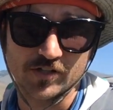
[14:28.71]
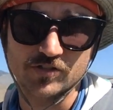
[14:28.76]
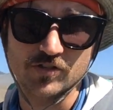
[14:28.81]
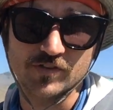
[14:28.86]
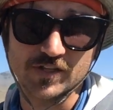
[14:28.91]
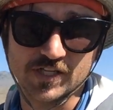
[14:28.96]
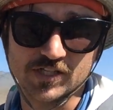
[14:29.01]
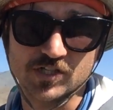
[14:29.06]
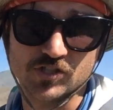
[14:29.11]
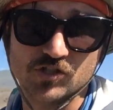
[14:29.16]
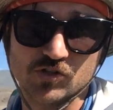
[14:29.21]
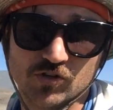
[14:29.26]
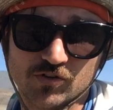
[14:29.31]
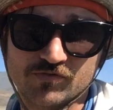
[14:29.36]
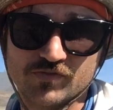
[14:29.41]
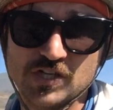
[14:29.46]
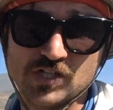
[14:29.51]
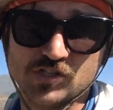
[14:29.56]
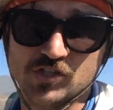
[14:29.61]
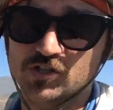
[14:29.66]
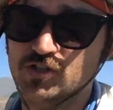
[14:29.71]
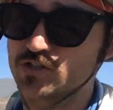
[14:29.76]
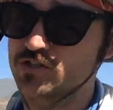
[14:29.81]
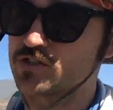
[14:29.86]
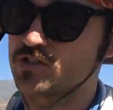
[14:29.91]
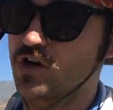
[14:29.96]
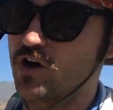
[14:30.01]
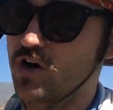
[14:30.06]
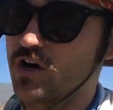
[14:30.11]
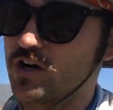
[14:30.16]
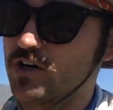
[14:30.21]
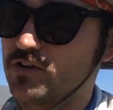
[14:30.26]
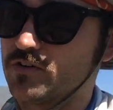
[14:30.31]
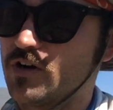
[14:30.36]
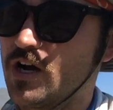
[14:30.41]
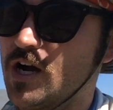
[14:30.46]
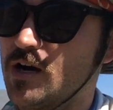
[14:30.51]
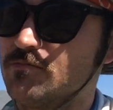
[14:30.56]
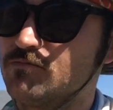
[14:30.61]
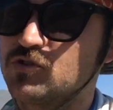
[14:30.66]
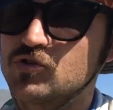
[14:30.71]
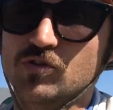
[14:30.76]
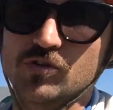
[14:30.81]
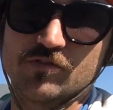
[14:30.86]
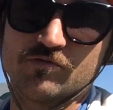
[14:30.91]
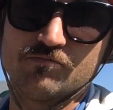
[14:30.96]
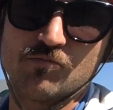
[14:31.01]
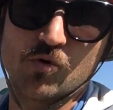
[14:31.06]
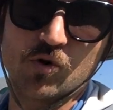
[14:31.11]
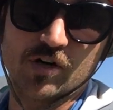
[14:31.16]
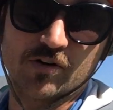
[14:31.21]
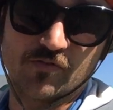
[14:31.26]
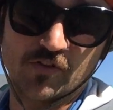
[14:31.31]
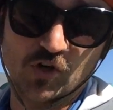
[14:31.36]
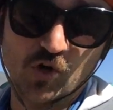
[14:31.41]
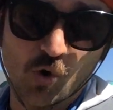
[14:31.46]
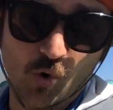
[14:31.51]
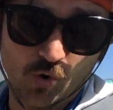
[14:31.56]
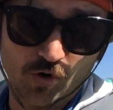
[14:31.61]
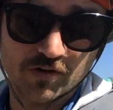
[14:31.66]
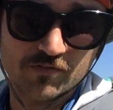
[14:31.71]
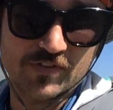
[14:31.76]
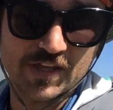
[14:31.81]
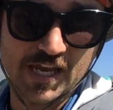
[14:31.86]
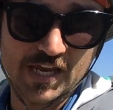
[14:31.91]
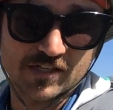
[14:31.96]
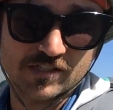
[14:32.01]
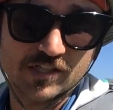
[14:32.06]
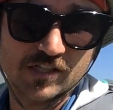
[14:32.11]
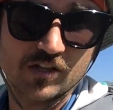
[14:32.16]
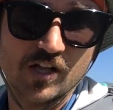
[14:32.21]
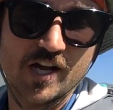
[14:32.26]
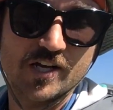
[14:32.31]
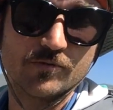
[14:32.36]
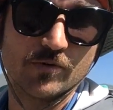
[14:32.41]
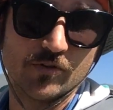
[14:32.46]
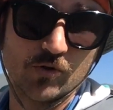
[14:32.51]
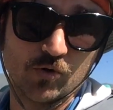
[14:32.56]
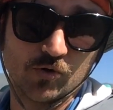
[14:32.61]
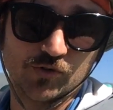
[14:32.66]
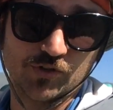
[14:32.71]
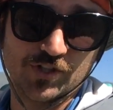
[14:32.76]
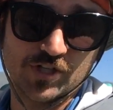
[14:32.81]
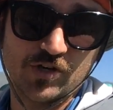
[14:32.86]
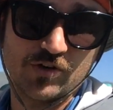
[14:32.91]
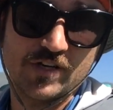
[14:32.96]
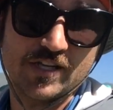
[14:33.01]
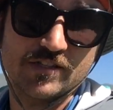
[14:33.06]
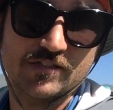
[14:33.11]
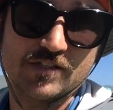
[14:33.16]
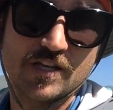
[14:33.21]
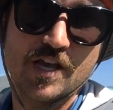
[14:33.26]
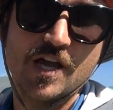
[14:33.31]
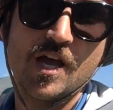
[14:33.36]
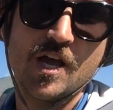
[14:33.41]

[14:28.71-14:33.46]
So the additional features are sort of more of the core of the anticline with older units,